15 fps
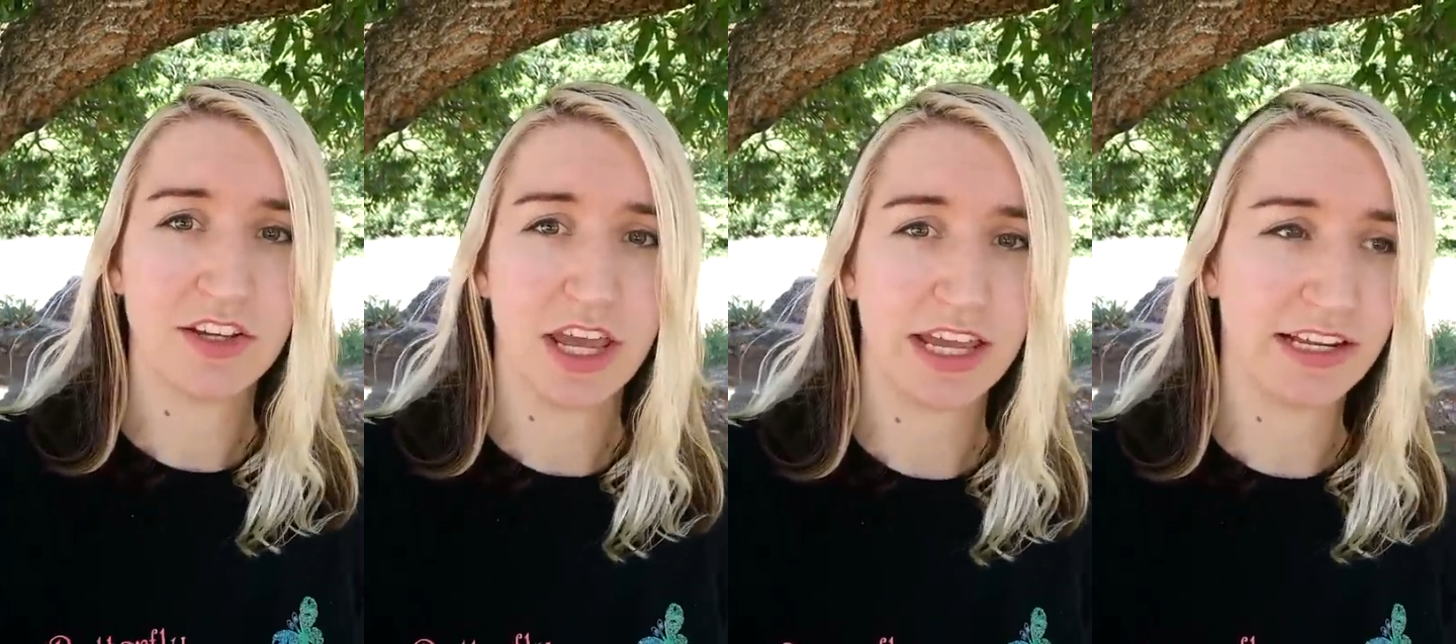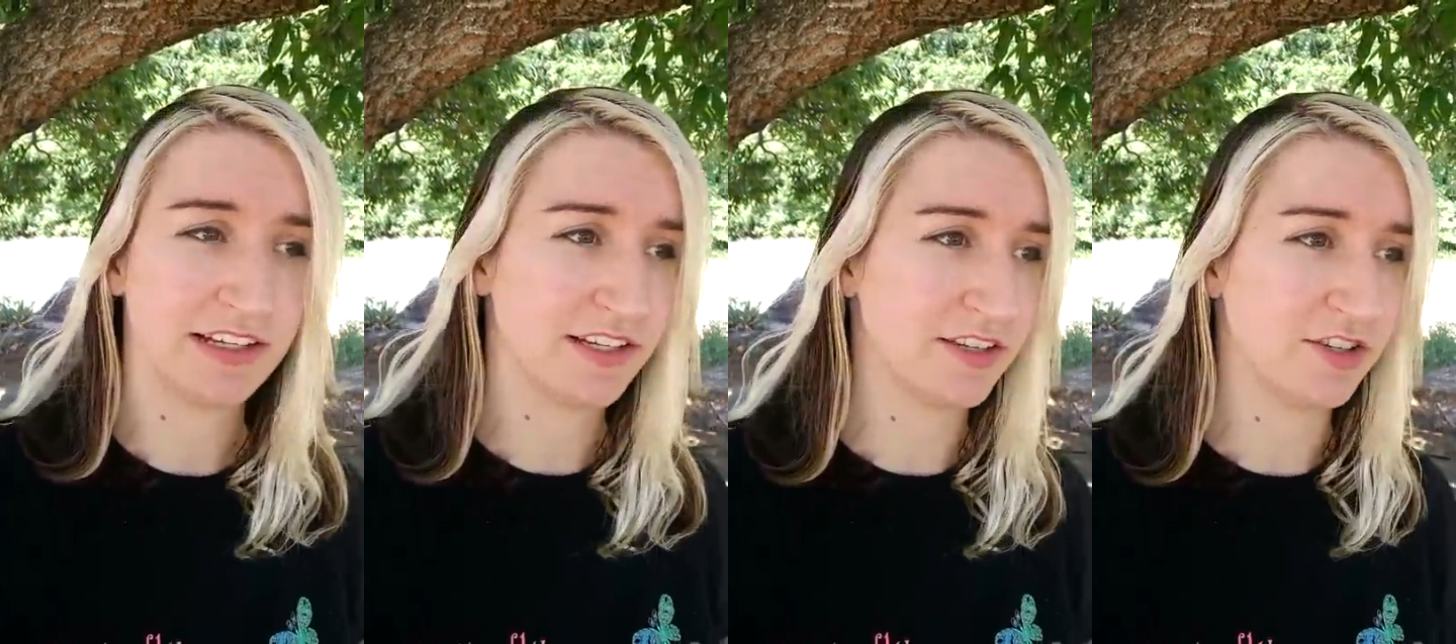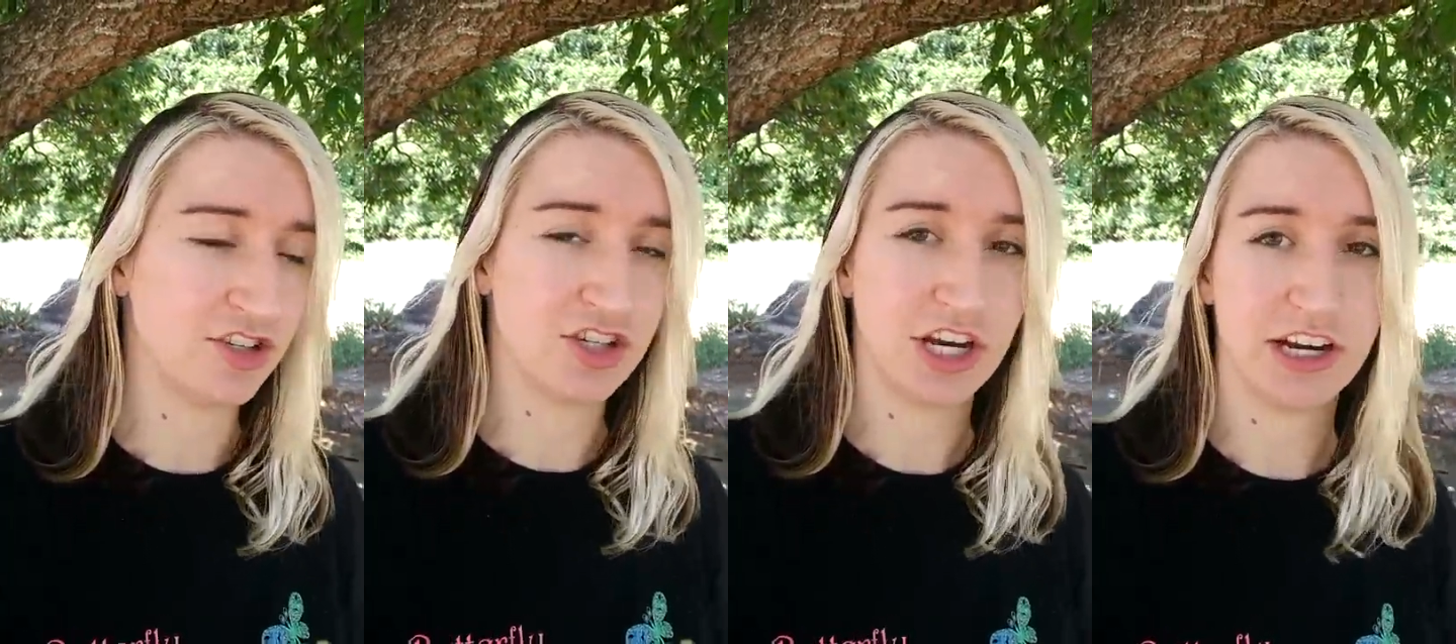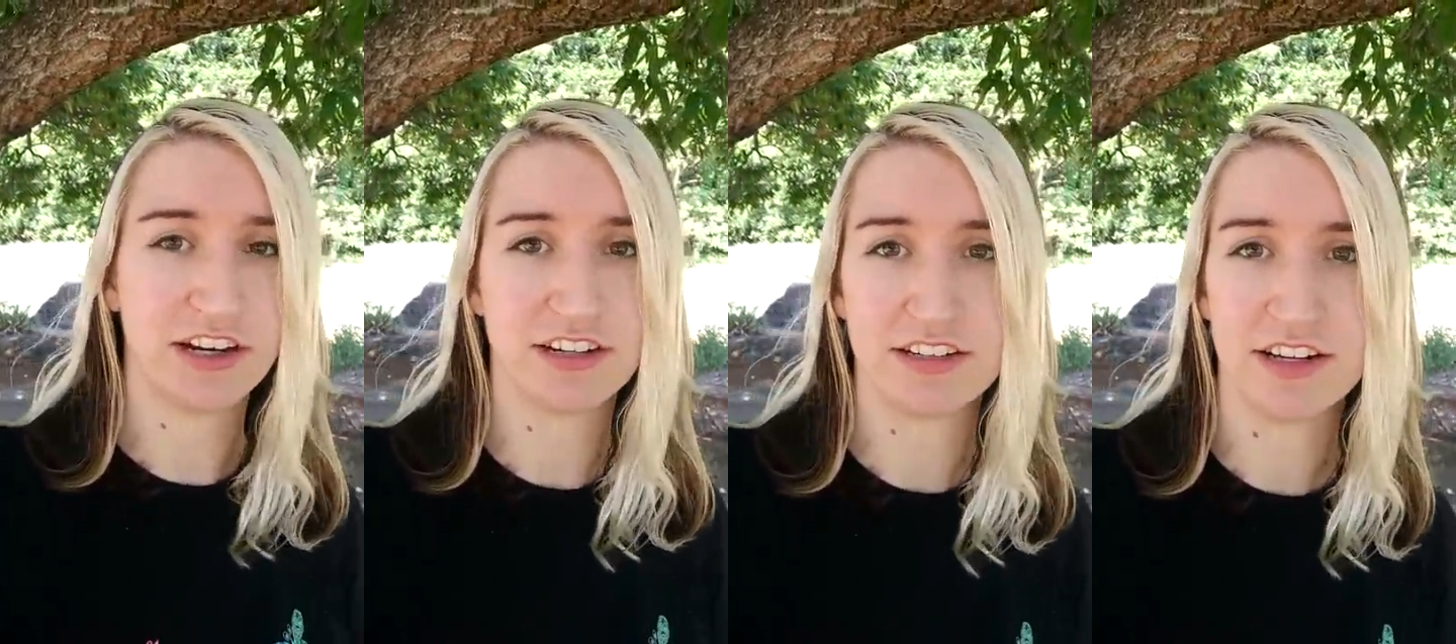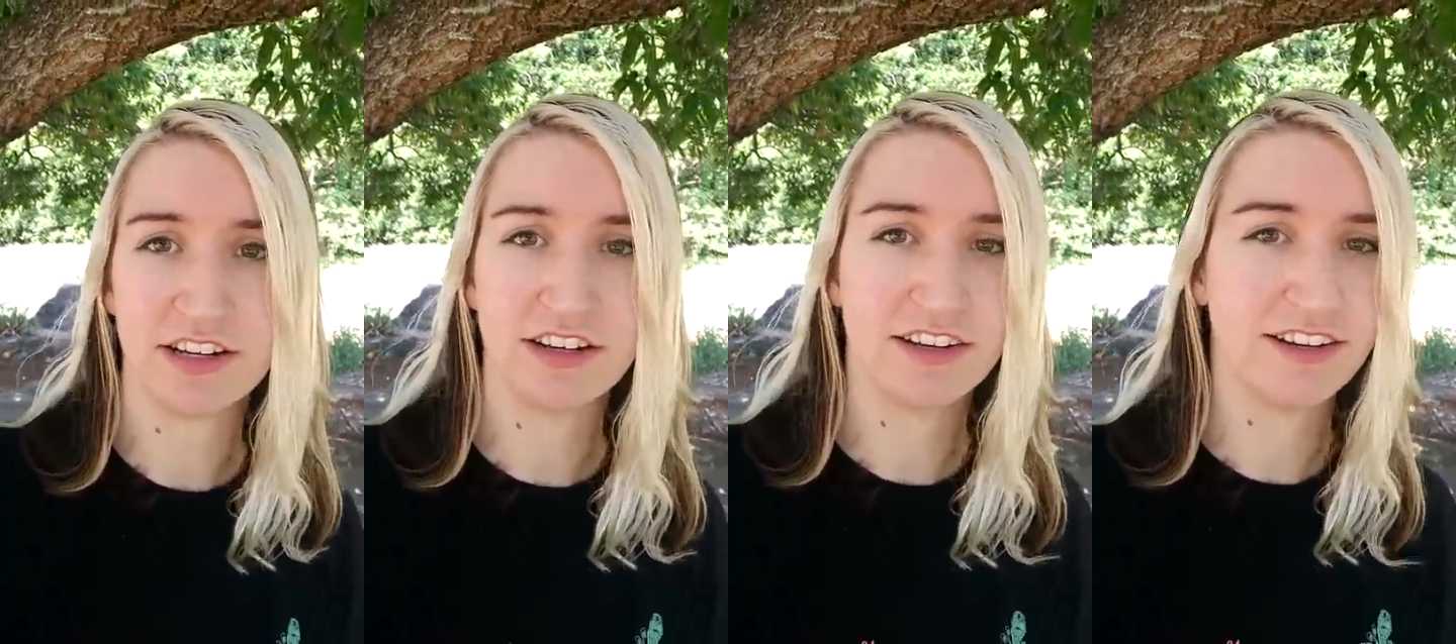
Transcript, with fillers: and shared,